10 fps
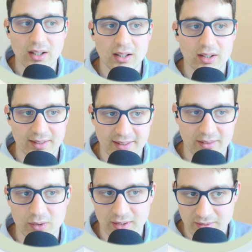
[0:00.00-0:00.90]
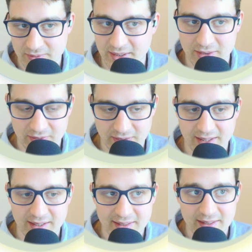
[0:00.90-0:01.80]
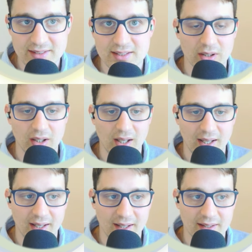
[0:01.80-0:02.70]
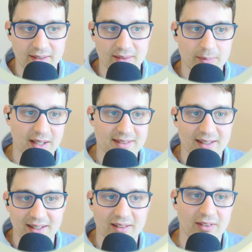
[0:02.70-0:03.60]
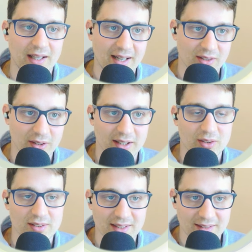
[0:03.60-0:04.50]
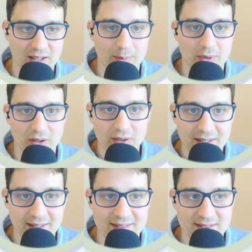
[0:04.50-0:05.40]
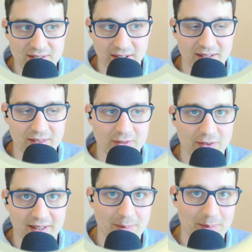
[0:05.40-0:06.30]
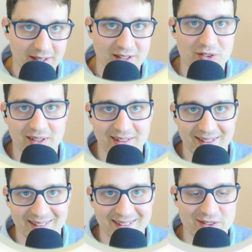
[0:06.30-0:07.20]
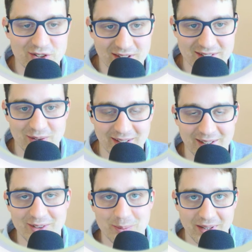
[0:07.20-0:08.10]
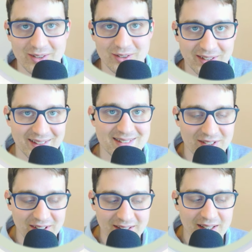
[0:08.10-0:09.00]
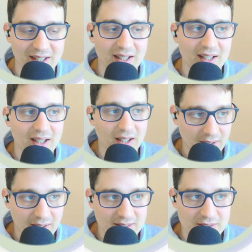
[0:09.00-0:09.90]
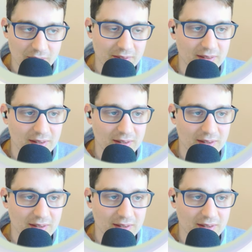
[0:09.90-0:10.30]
not even with the free credits. And basically, we are going to set up a login screen for an application that is just going to be a login screen. So,